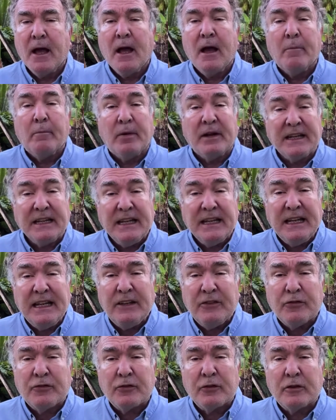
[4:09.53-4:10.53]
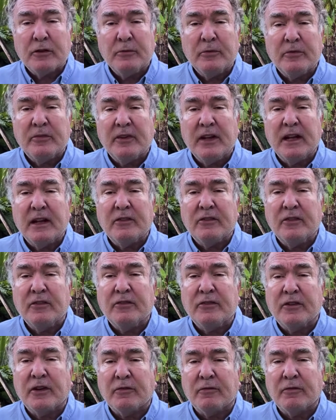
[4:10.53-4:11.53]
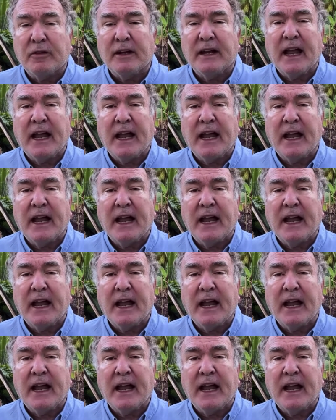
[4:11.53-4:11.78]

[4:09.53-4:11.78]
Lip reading: But each circumstance is different,